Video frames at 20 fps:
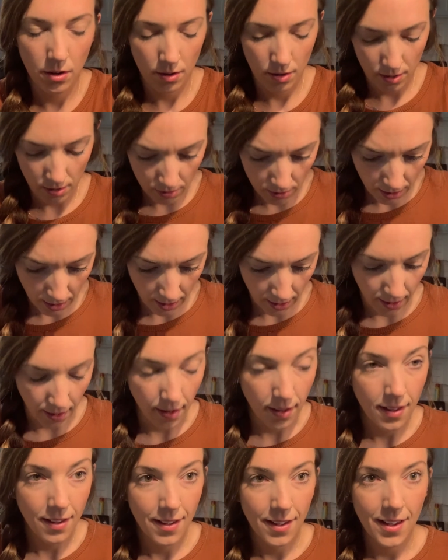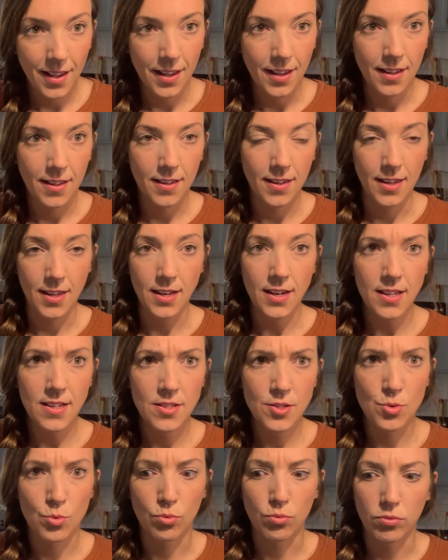Okay, it
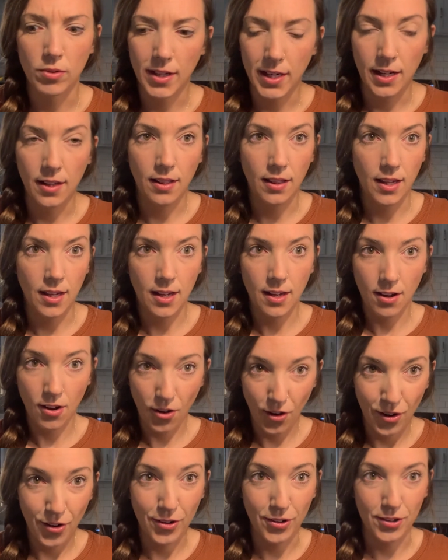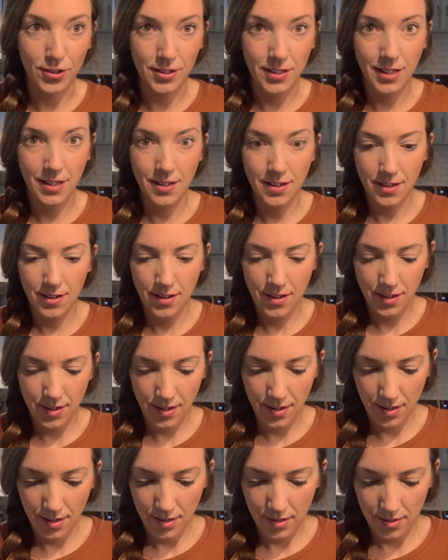is really hard
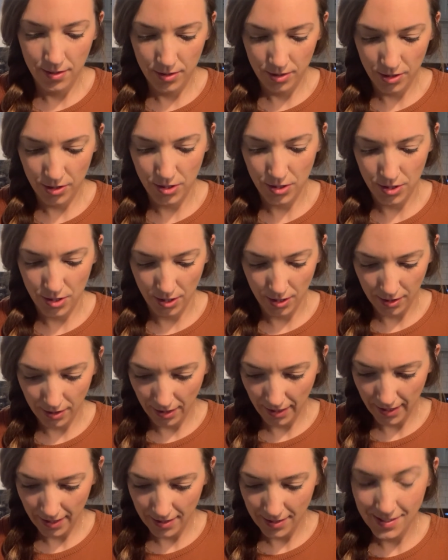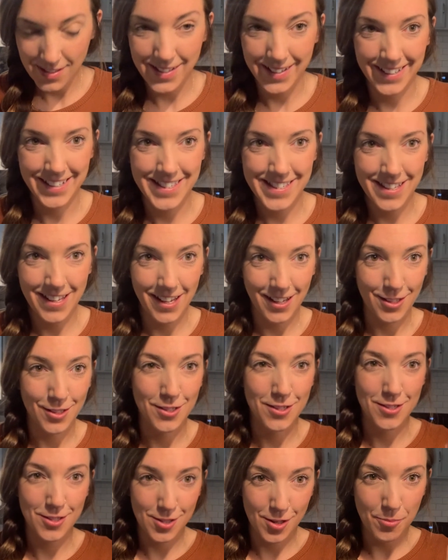to stir this. It's like
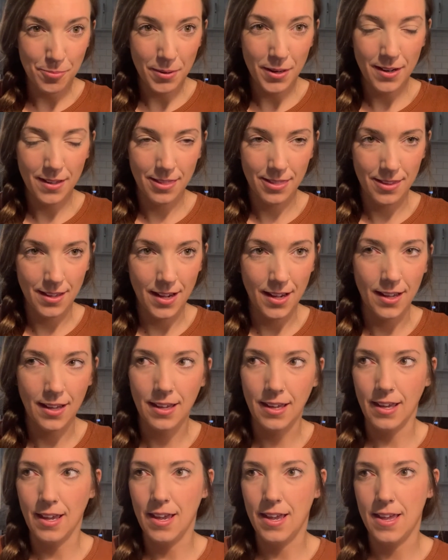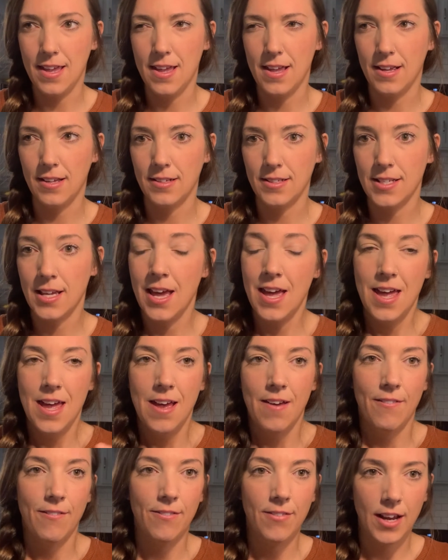super thick and
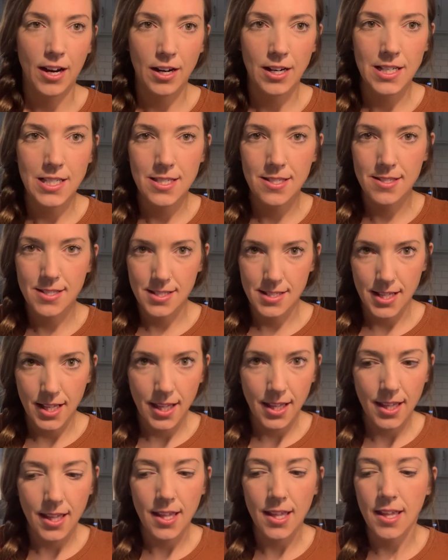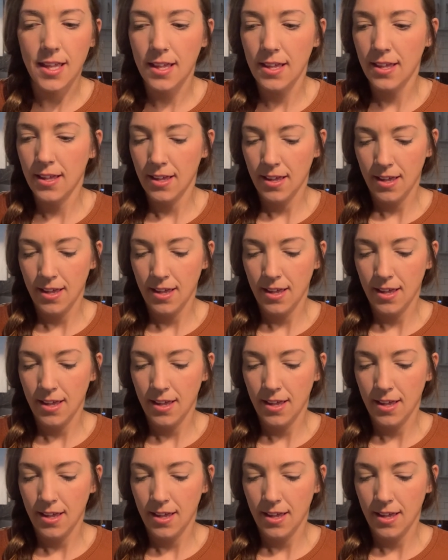very sticky.